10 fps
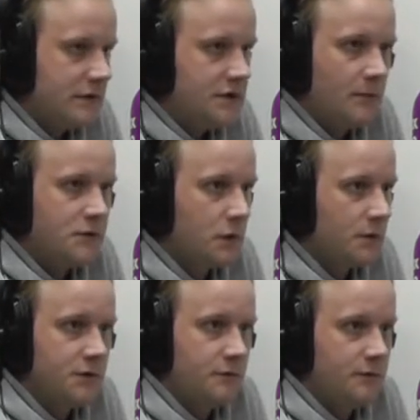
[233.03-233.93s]
Tom's
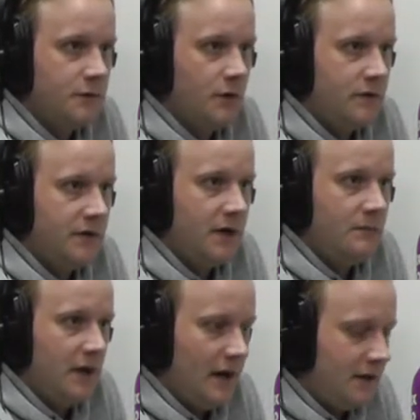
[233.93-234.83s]
always good for a goal in a
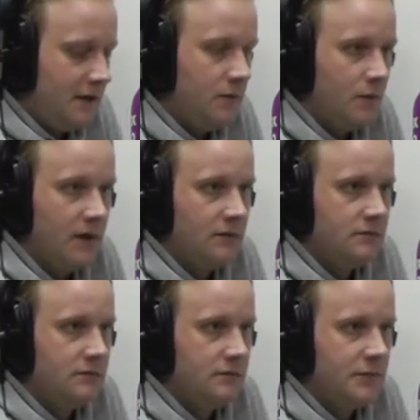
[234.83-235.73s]
game, and he will
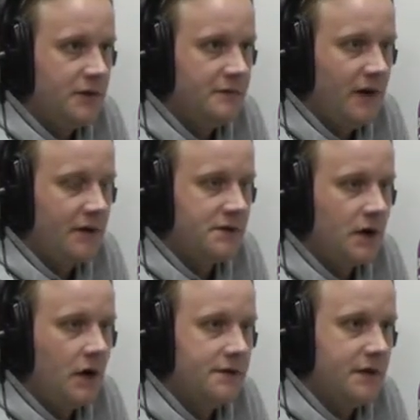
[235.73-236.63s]
be fighting as
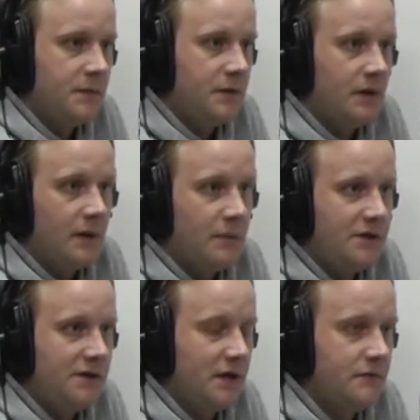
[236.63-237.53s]
hard as anybody on that
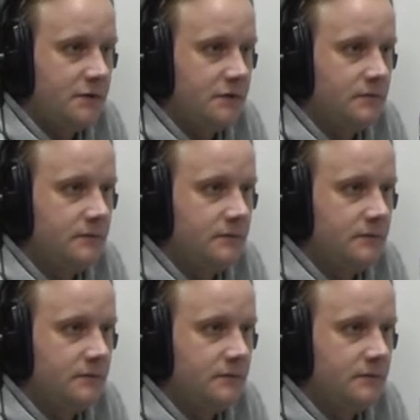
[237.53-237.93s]
pitch to get a result.